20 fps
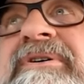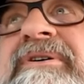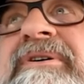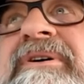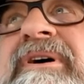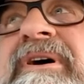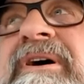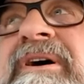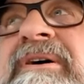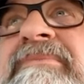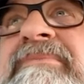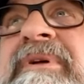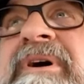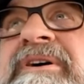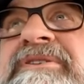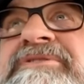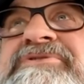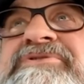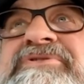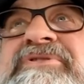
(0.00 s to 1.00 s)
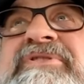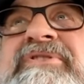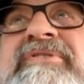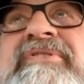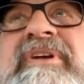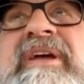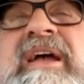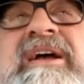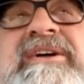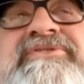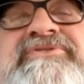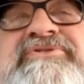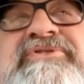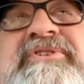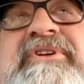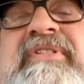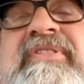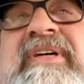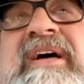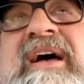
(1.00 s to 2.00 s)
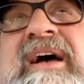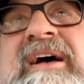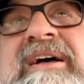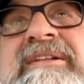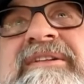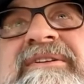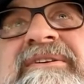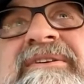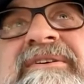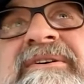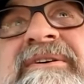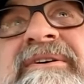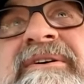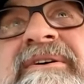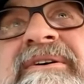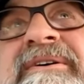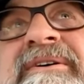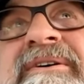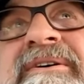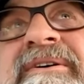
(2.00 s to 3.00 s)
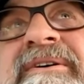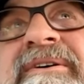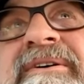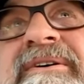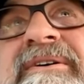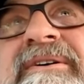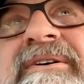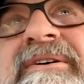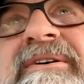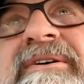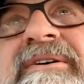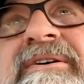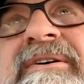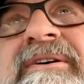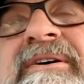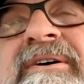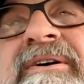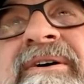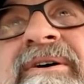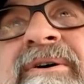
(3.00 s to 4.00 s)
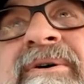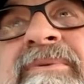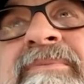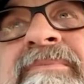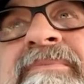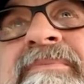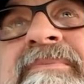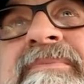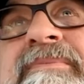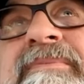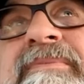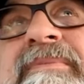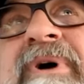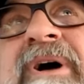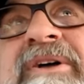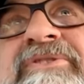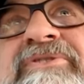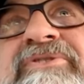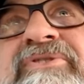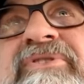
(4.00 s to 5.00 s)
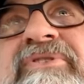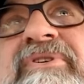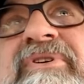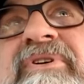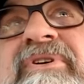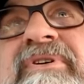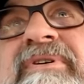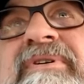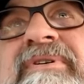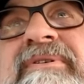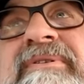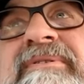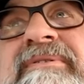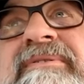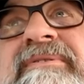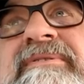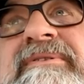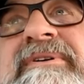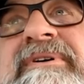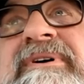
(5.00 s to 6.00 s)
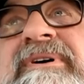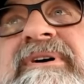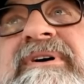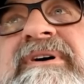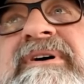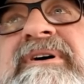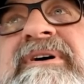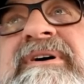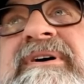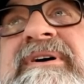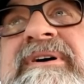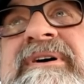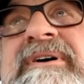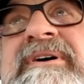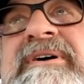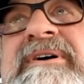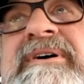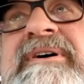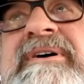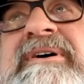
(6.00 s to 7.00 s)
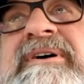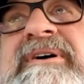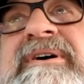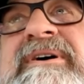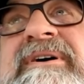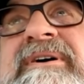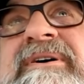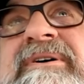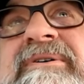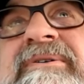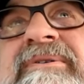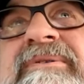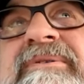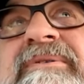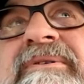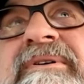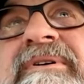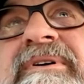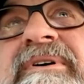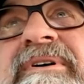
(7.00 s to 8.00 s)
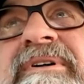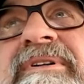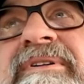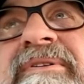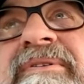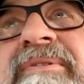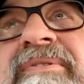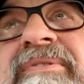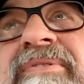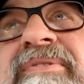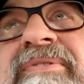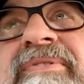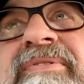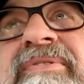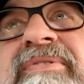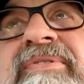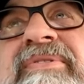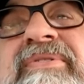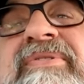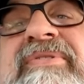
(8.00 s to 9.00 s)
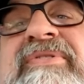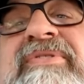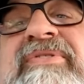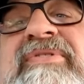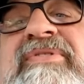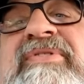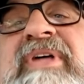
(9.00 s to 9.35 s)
I'm not sure the answer to that. Like, will the government take over all the shipping and take it out of the owner-operator's hands? And